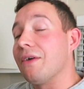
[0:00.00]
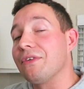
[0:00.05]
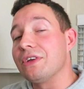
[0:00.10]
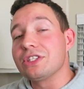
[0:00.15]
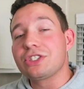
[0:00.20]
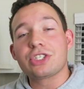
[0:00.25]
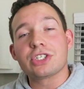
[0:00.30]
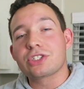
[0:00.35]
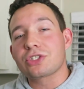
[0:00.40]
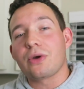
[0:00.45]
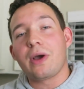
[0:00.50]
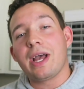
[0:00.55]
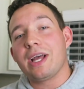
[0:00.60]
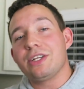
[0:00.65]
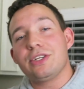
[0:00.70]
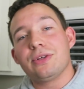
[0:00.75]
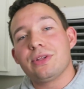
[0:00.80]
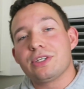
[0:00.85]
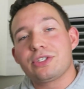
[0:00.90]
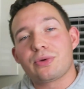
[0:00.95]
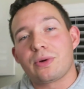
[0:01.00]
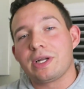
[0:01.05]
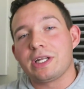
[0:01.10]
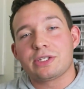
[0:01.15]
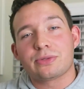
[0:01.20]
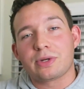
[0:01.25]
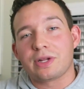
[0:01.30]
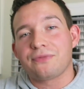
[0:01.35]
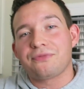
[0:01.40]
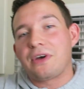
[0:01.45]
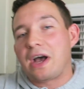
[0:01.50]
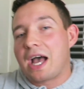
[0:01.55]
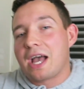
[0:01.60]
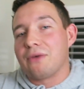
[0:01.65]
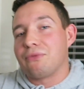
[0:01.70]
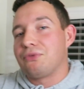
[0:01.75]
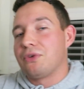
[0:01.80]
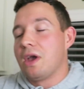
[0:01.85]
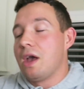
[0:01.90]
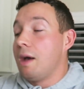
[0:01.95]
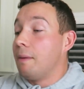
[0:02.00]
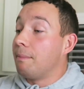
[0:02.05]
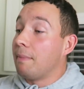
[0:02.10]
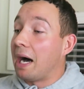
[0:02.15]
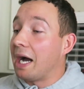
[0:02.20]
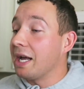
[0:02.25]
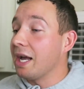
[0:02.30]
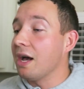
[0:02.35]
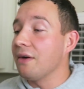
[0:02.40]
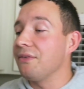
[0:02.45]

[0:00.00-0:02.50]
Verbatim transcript: ovens, just go ahead and do the 2025. My